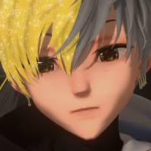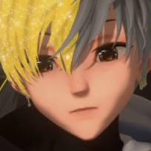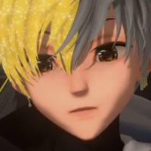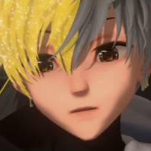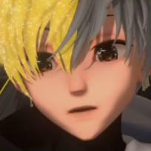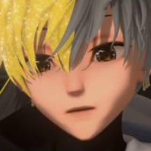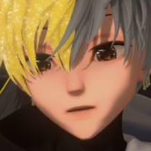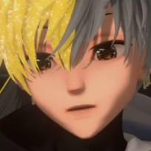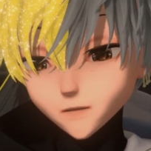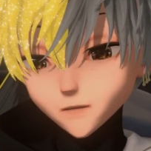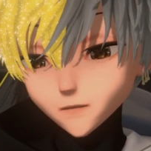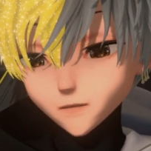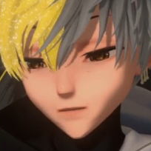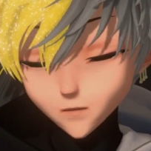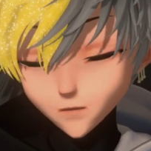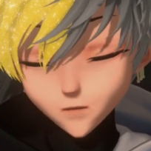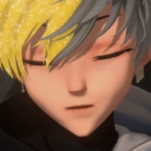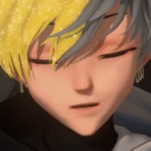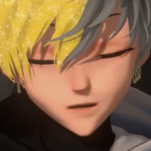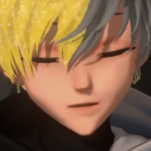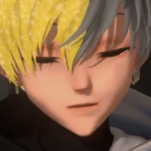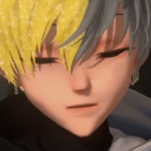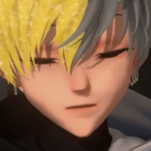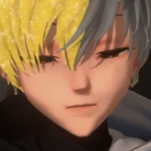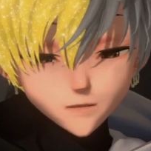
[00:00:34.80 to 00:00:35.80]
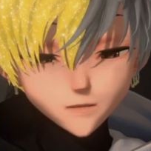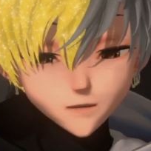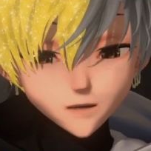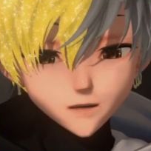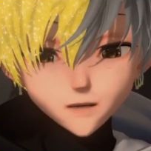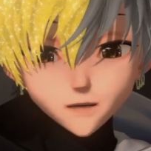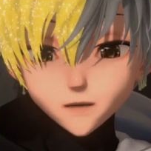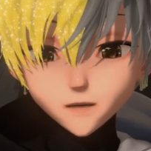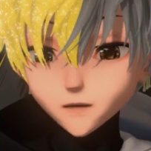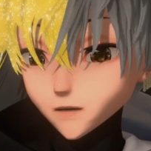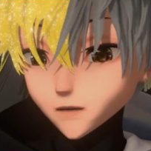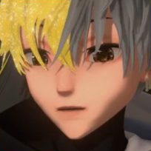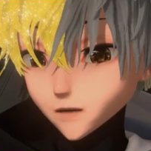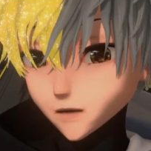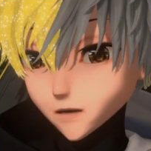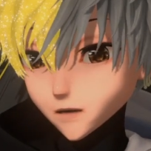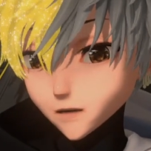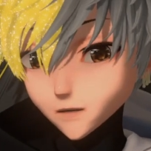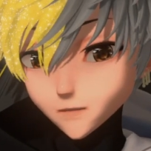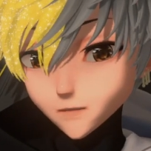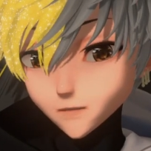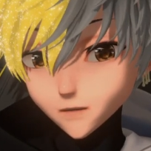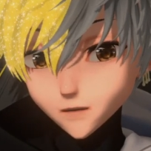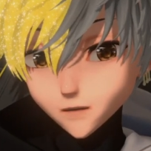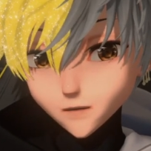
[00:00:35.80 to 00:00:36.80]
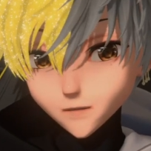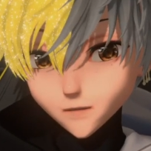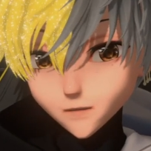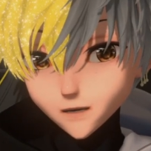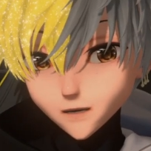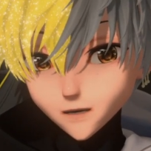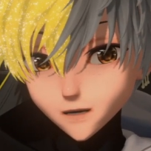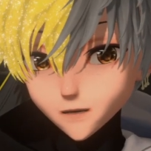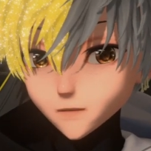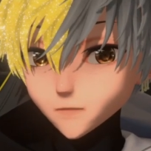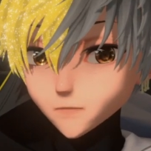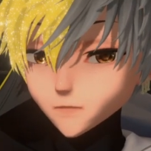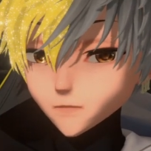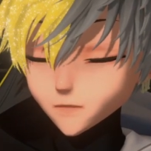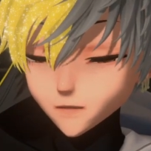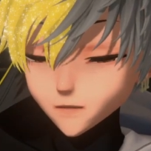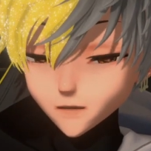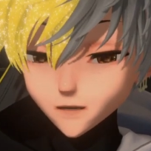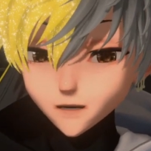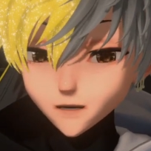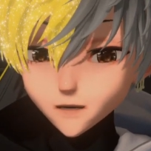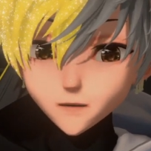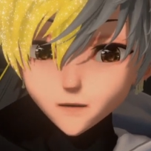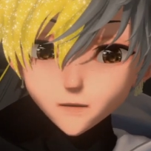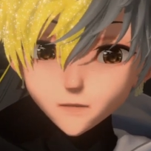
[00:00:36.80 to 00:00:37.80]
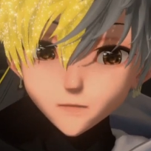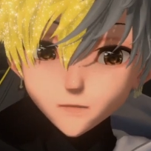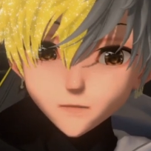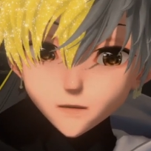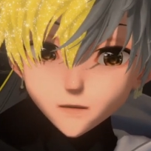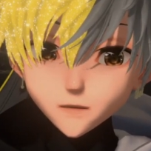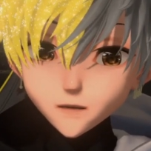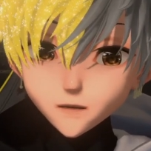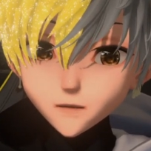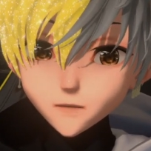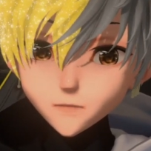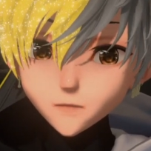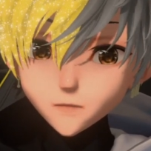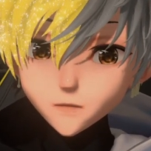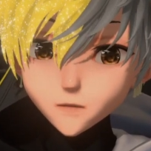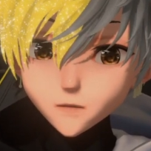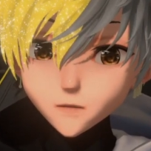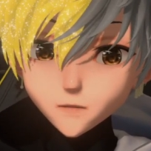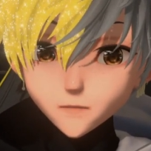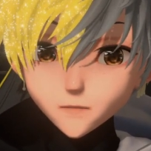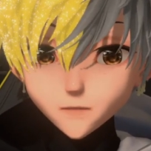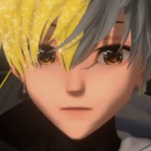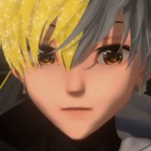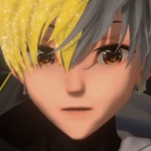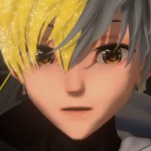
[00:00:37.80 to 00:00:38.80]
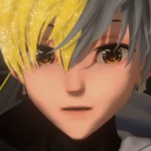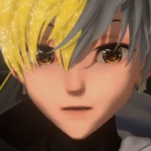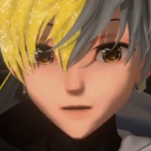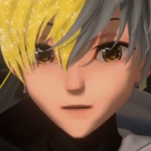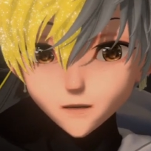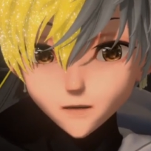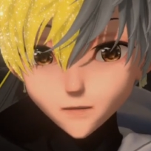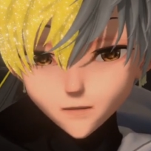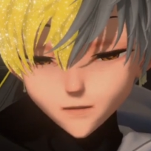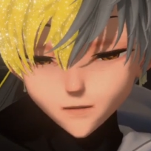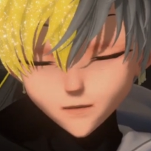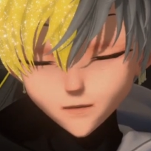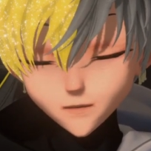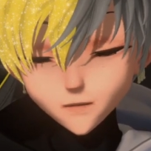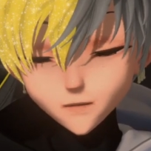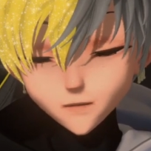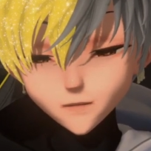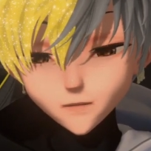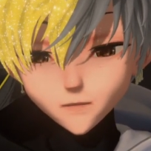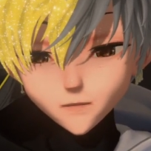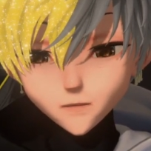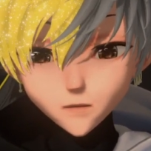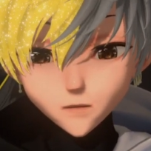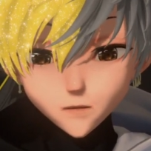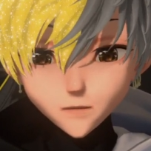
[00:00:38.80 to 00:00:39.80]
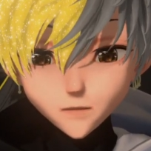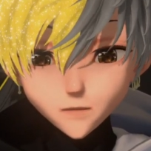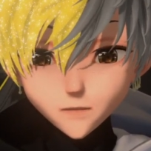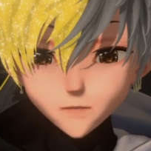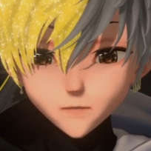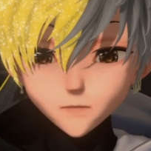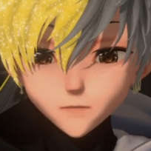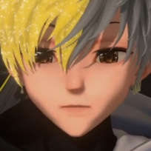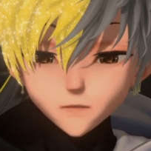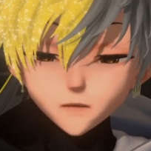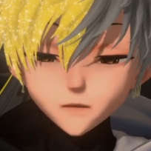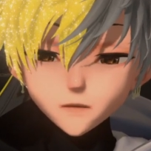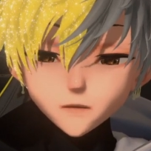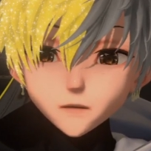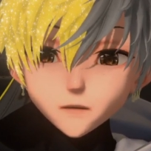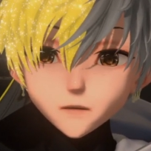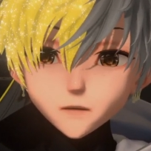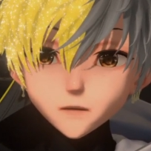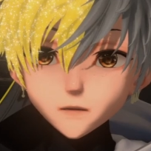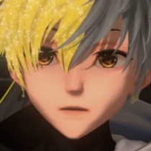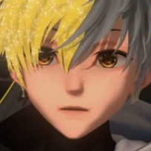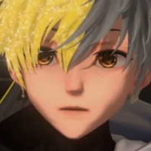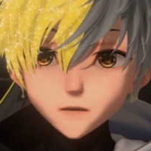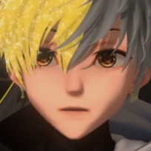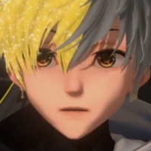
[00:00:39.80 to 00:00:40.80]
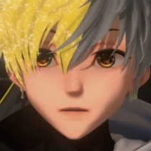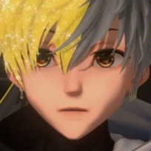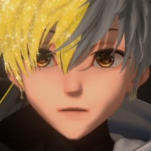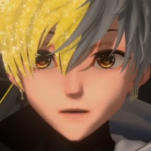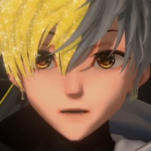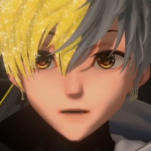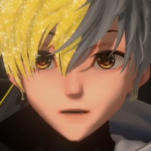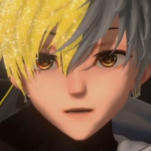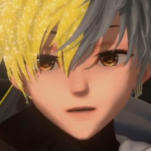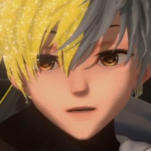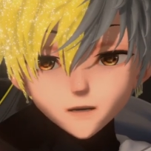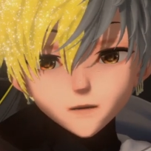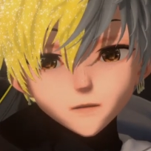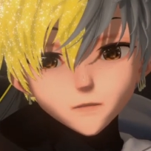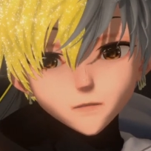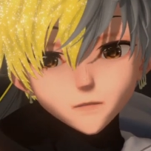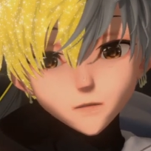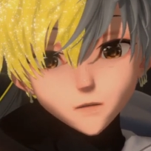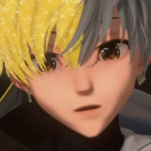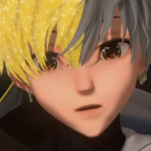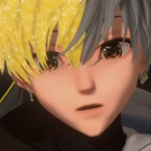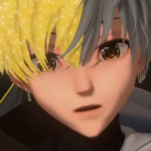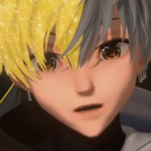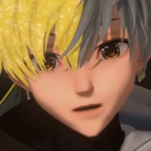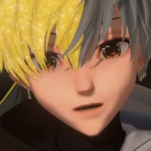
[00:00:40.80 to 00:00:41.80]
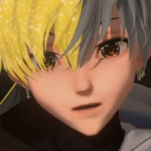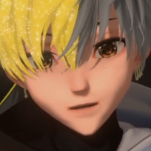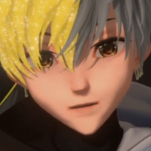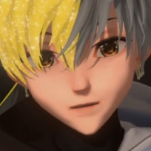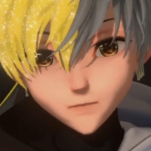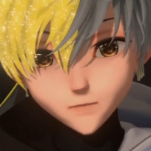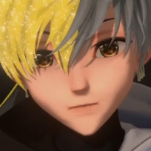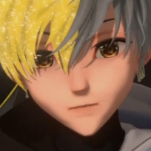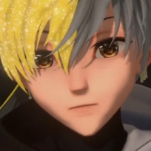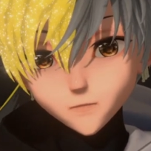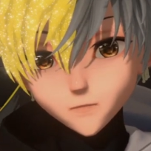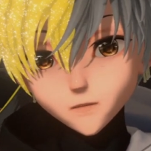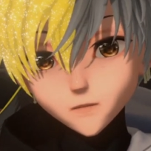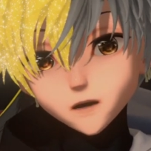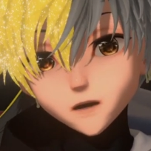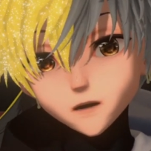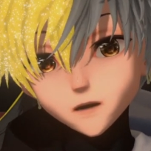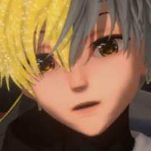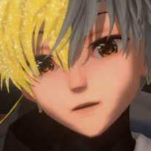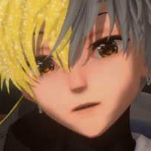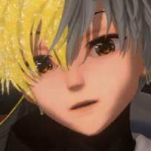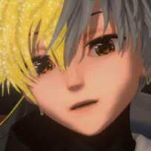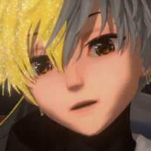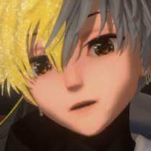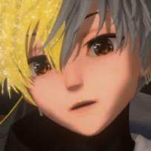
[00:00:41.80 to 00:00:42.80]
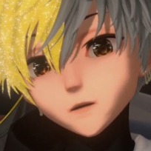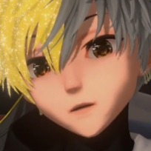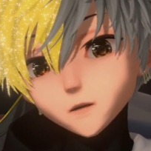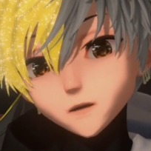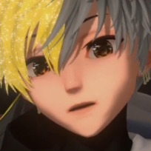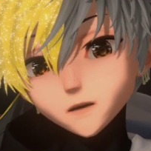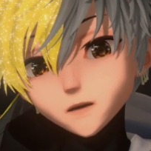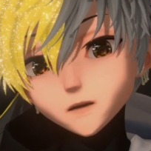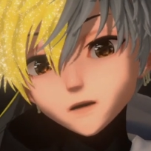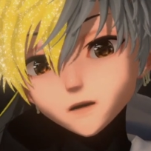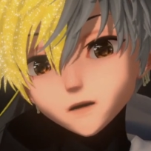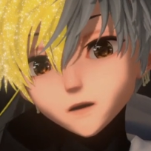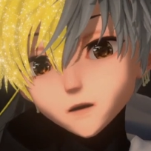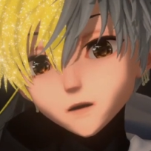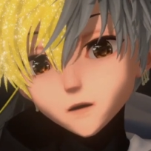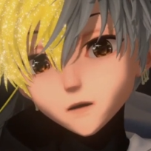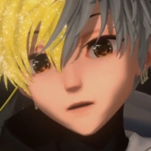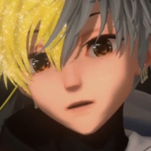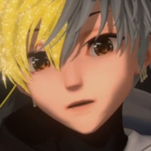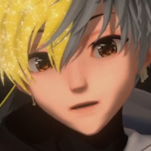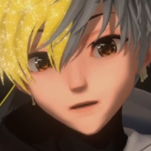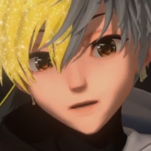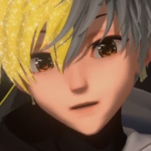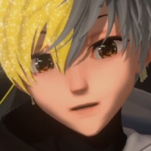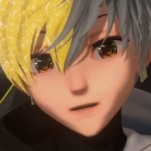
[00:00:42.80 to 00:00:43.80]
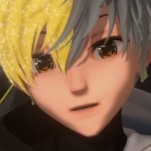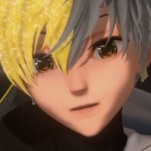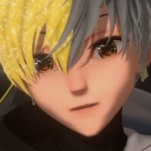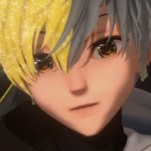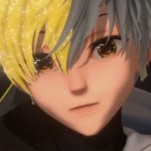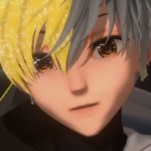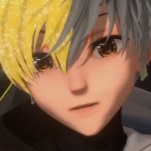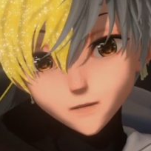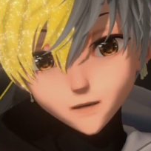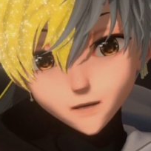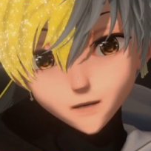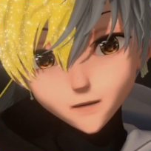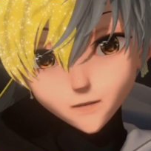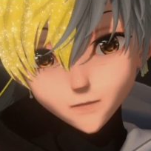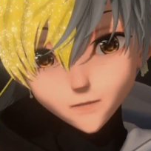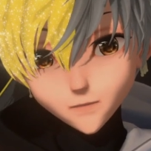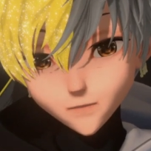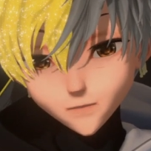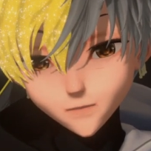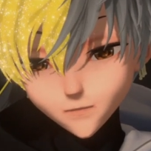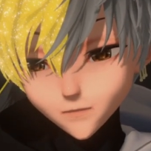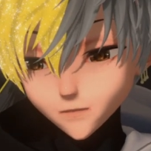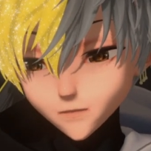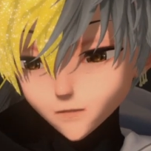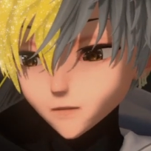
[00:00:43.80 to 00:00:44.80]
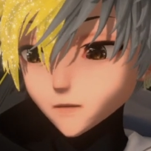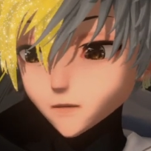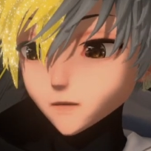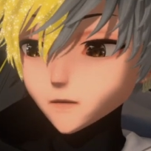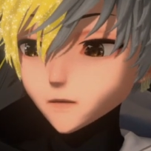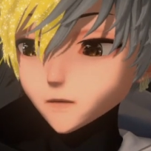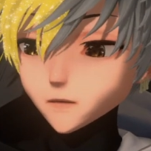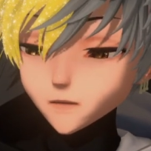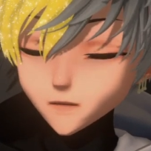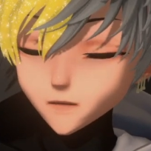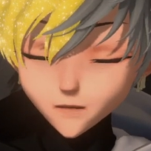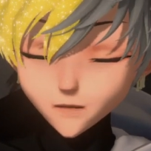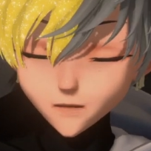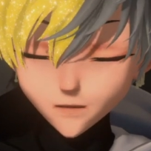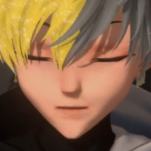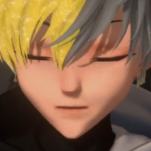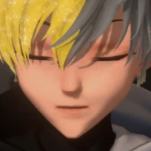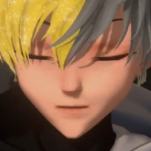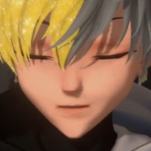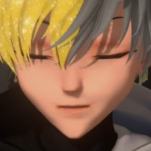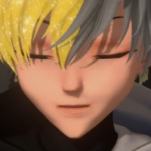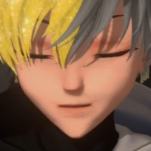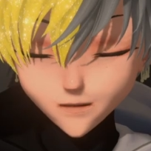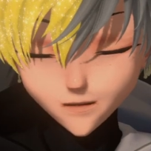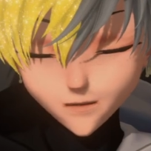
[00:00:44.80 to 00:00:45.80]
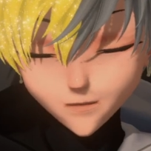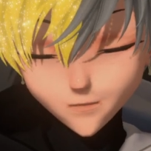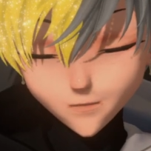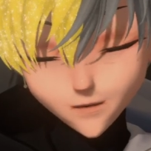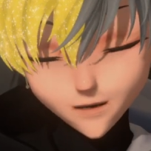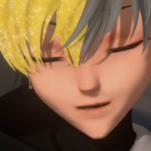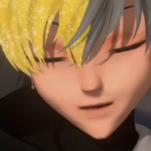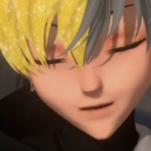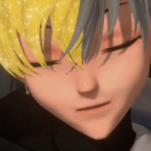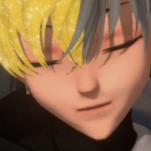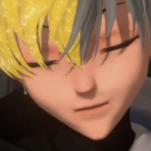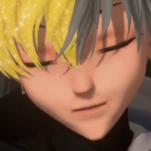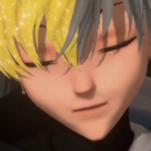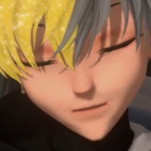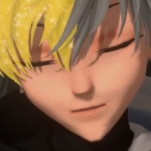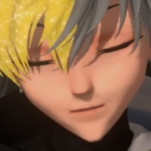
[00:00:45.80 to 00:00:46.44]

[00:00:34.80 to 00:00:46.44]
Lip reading: If you want to use VNAN, you can also use VNAN, but VNAN also does support the VSF SDK format. And then Poyomi. Poyomi is how we're going to do all the fancy stuff today. So let's go ahead and jump right into it.